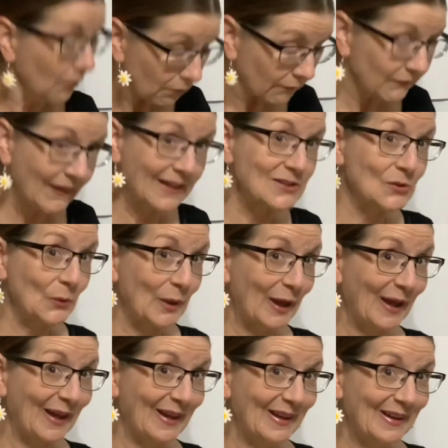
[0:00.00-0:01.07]
That's
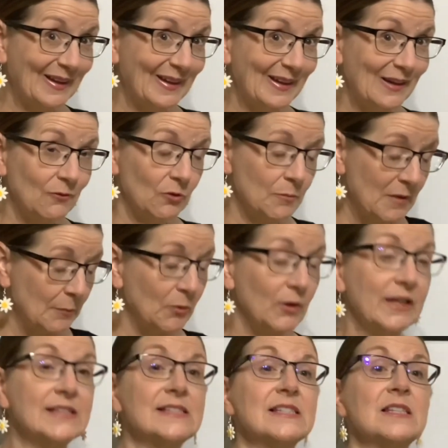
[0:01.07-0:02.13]
okay. Remember,
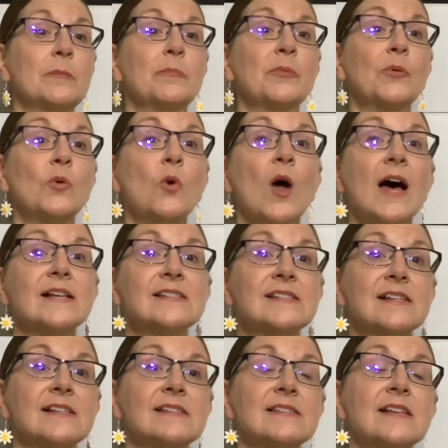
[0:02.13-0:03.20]
it's the
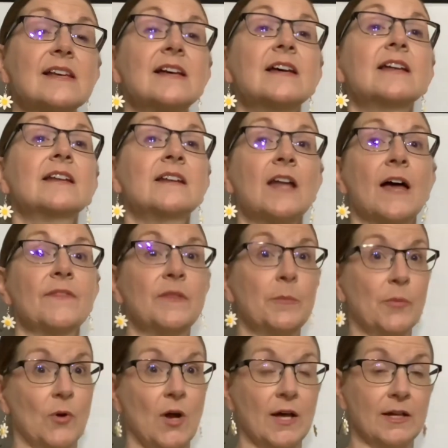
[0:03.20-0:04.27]
process, not the
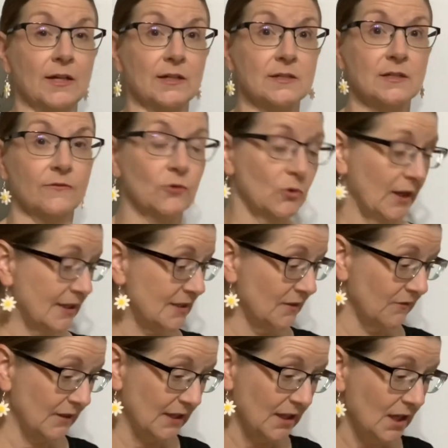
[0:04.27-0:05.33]
product of
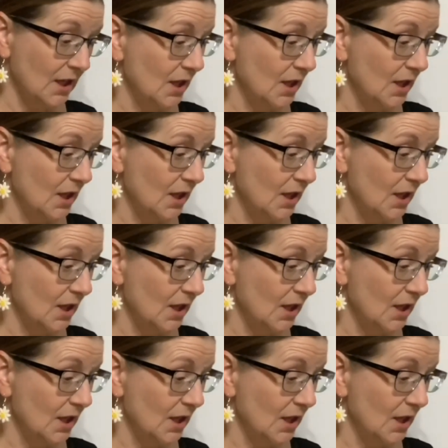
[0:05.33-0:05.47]
creativity.